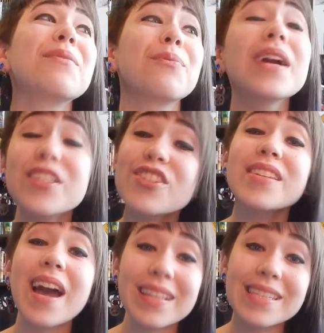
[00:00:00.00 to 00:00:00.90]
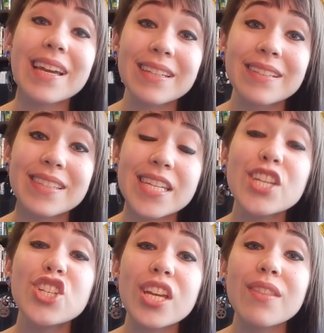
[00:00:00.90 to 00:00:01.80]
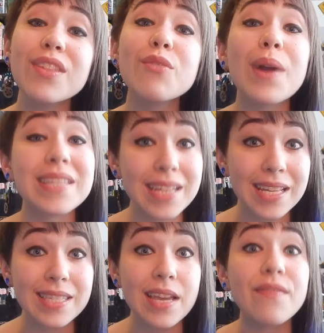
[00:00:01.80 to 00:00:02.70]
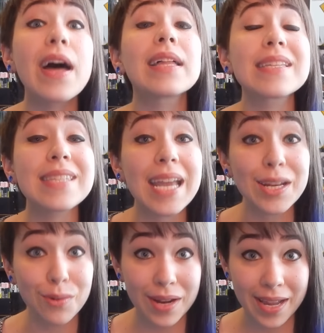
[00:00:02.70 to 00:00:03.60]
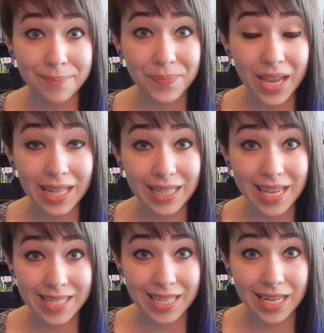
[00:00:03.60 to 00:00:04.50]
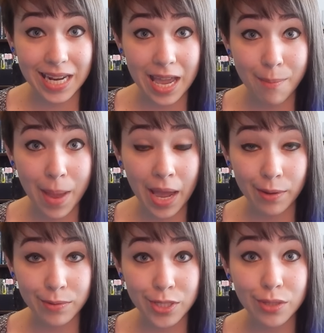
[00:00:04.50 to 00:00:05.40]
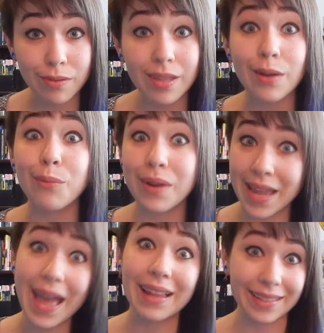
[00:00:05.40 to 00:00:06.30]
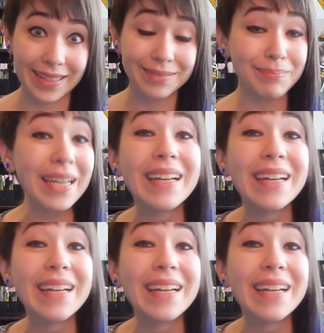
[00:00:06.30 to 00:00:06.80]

Rick just got done teaching the residents of Alexandria a lesson about reality.